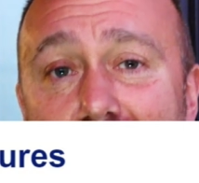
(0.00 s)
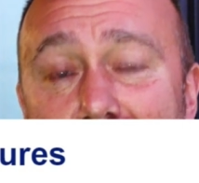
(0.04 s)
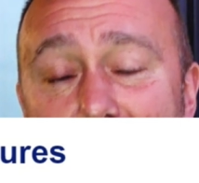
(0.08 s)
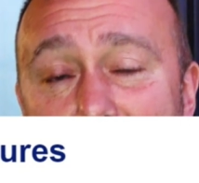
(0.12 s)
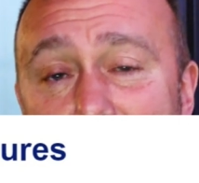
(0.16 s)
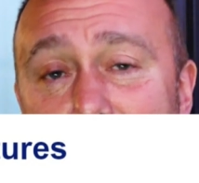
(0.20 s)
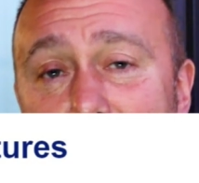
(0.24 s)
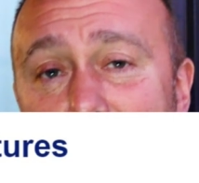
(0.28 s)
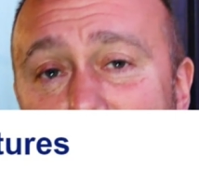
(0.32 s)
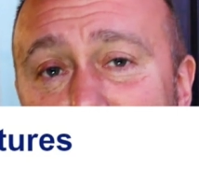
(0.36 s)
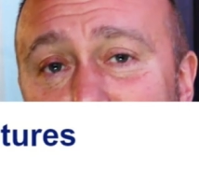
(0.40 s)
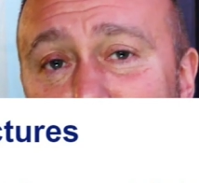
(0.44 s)

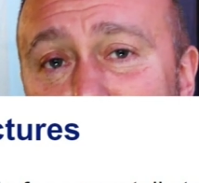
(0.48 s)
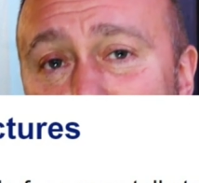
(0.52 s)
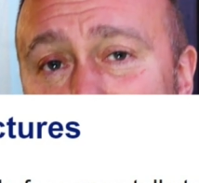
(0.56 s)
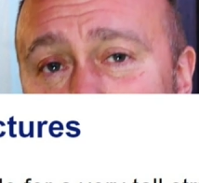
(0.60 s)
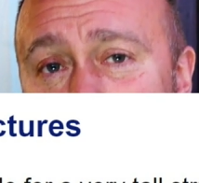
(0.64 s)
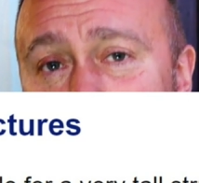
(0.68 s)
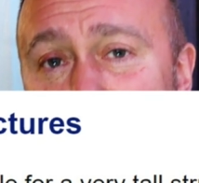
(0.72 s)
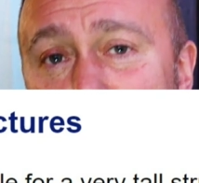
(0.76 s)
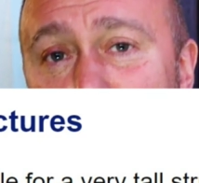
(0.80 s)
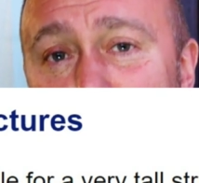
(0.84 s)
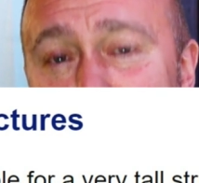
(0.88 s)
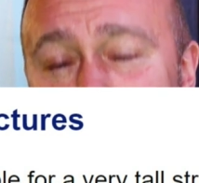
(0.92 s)
then you
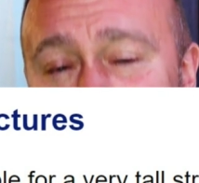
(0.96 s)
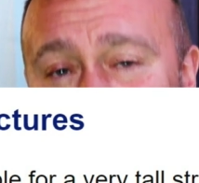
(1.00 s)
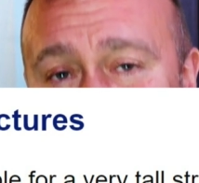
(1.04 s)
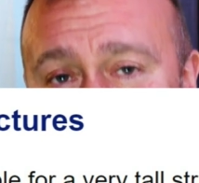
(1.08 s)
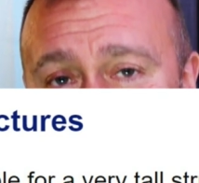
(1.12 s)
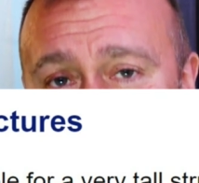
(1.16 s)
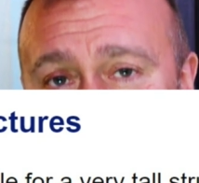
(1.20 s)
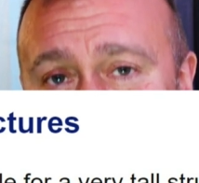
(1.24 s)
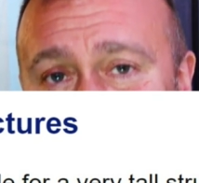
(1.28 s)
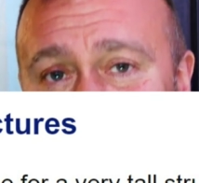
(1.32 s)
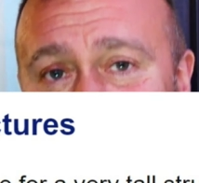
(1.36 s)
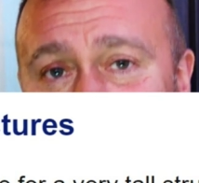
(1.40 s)
are
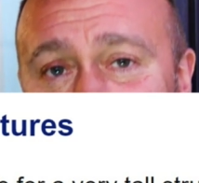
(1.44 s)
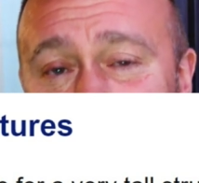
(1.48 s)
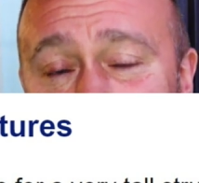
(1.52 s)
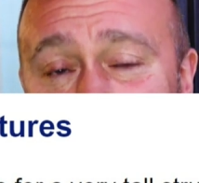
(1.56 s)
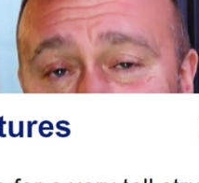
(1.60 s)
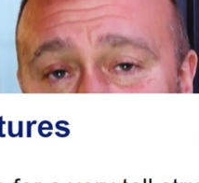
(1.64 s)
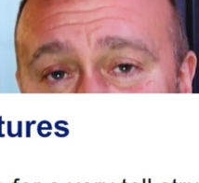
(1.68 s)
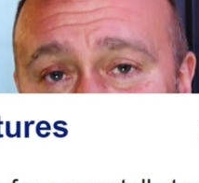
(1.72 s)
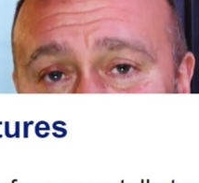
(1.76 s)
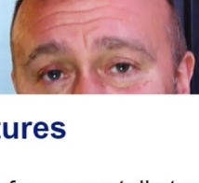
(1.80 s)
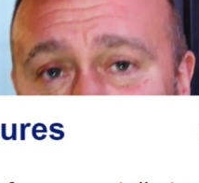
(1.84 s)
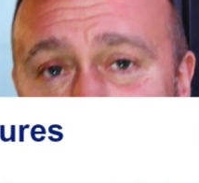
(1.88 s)
permitted
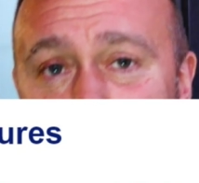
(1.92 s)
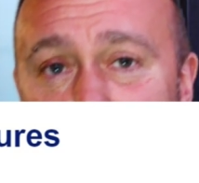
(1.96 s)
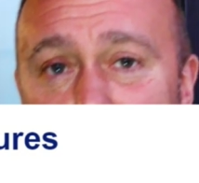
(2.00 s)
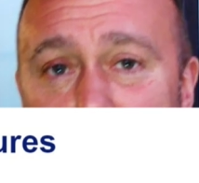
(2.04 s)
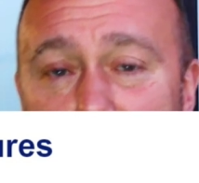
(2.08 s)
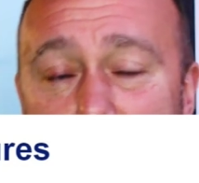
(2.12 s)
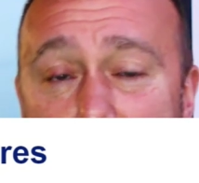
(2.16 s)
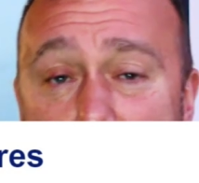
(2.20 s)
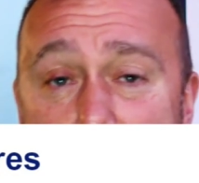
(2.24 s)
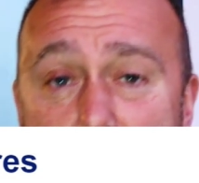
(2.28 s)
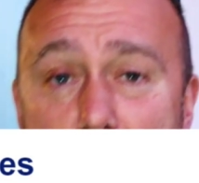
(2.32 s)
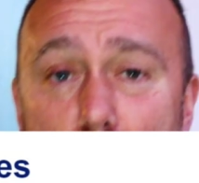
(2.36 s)
to
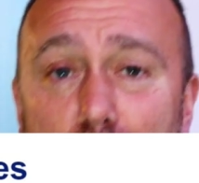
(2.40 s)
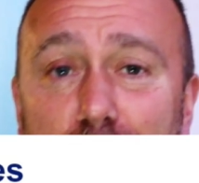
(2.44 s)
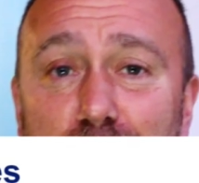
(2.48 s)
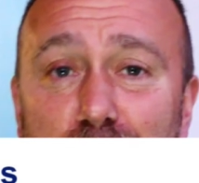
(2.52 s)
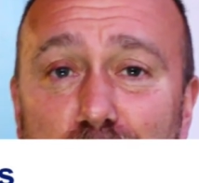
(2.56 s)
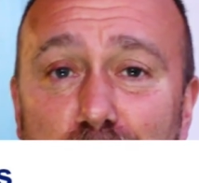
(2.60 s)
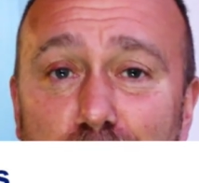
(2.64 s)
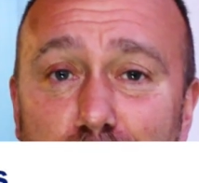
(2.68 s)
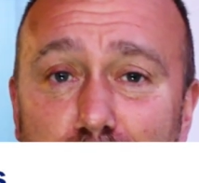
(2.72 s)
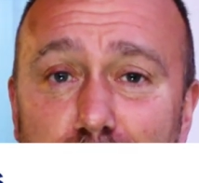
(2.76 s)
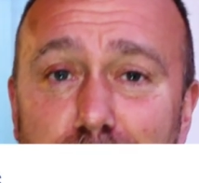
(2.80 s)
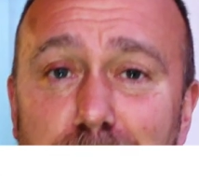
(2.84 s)
fly up
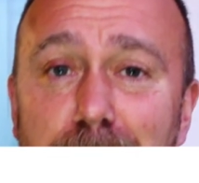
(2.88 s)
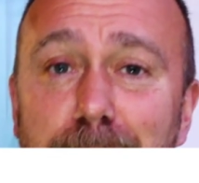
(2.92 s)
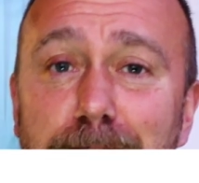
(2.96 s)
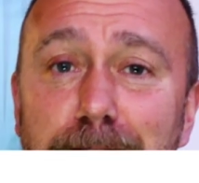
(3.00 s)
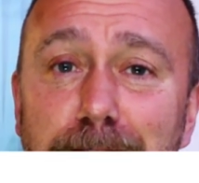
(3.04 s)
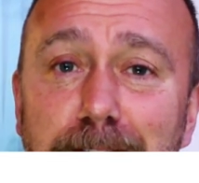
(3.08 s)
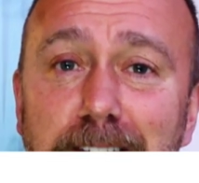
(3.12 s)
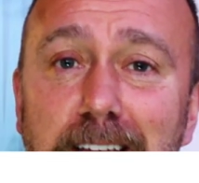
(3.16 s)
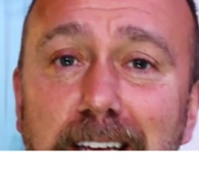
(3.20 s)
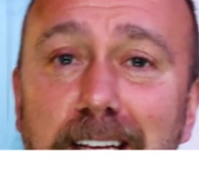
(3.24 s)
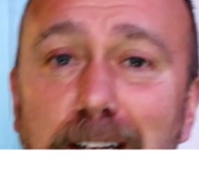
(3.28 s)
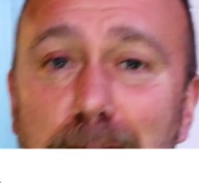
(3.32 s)
to
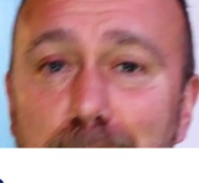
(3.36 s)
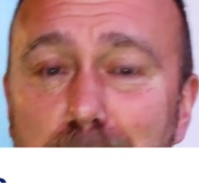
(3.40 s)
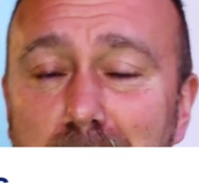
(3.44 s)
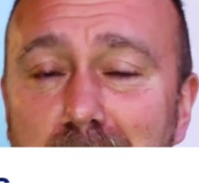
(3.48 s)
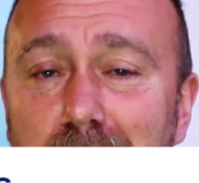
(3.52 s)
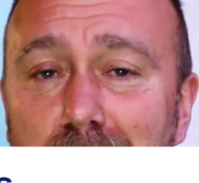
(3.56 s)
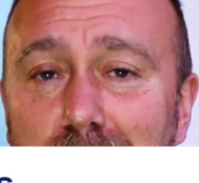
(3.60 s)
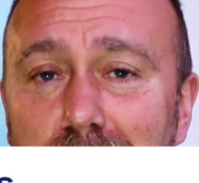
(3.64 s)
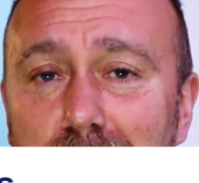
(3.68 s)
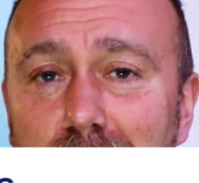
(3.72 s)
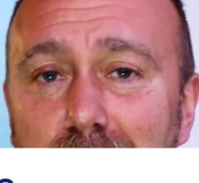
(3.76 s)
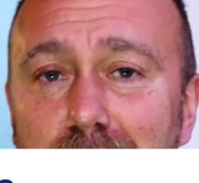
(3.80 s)
15
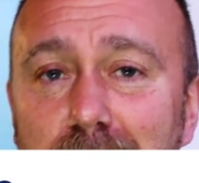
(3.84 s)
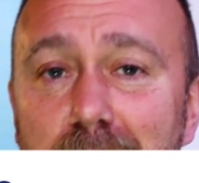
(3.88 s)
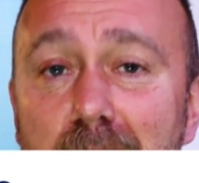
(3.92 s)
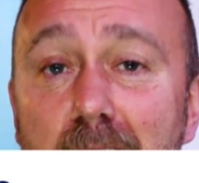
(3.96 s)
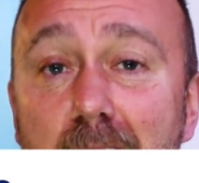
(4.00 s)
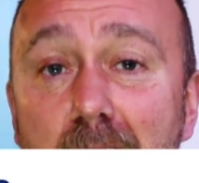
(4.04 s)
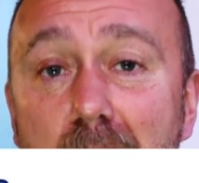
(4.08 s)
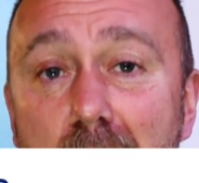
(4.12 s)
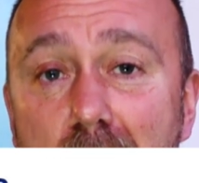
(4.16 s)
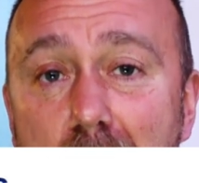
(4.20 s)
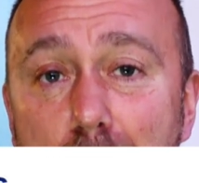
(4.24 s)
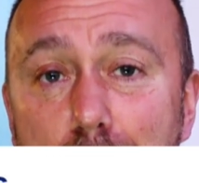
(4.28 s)
metres
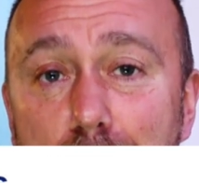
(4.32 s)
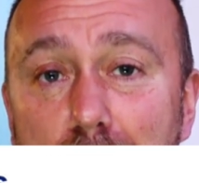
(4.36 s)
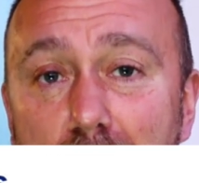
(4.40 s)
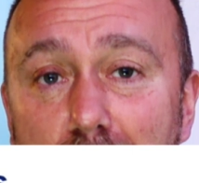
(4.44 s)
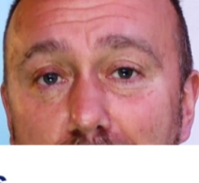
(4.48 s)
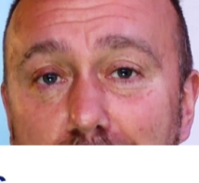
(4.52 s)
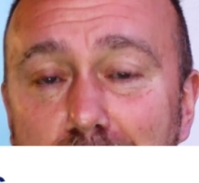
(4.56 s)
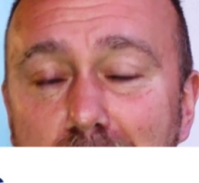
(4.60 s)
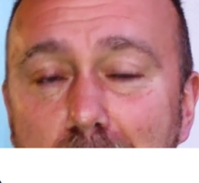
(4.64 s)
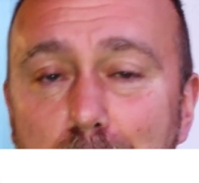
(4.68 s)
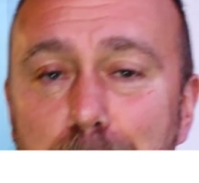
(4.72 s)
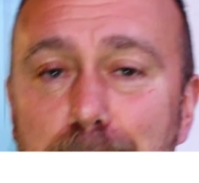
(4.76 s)

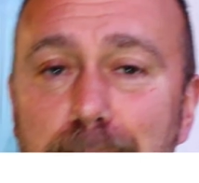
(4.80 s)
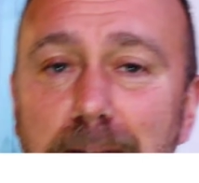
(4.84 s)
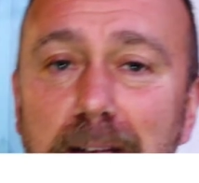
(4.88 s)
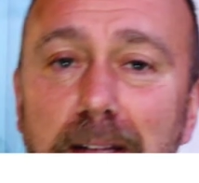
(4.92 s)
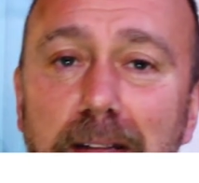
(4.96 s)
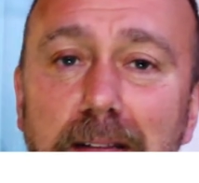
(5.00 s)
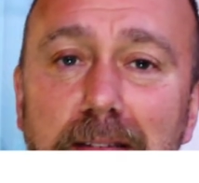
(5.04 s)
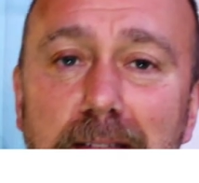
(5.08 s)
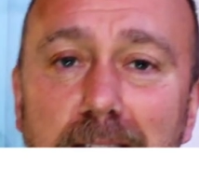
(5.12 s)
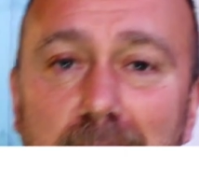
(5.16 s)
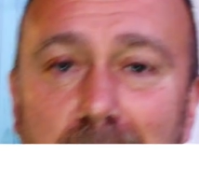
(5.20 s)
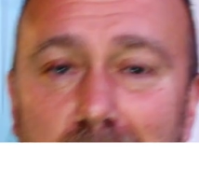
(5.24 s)
above that
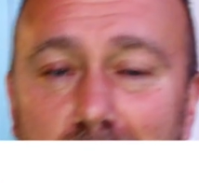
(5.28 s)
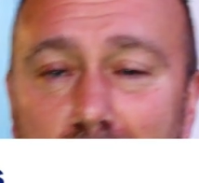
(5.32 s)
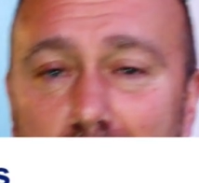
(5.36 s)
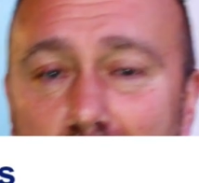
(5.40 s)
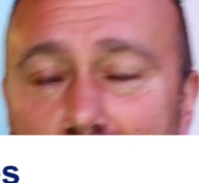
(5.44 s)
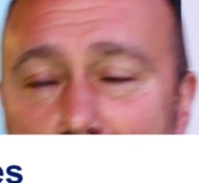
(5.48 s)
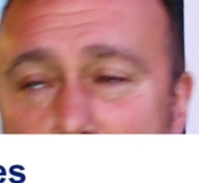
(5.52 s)
building.